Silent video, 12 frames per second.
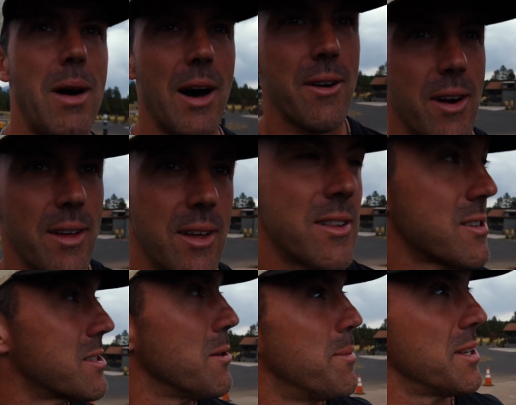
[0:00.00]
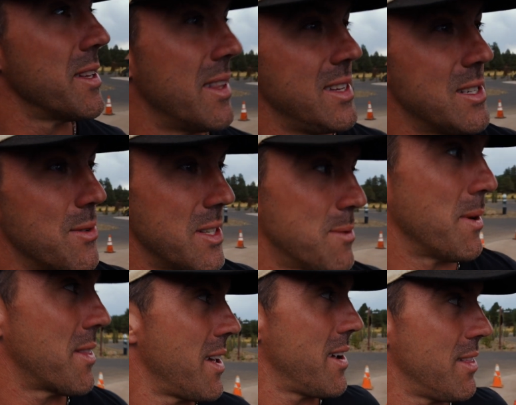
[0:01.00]
modern. I think they're still building these ones,
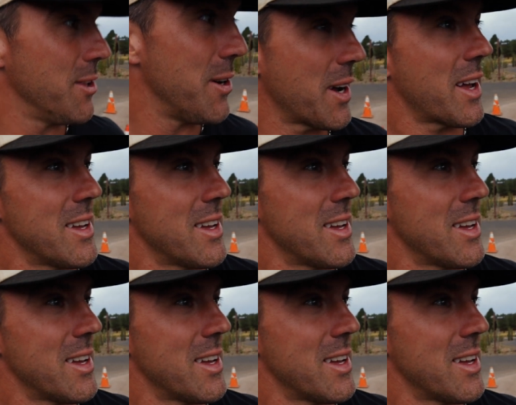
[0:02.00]
but they look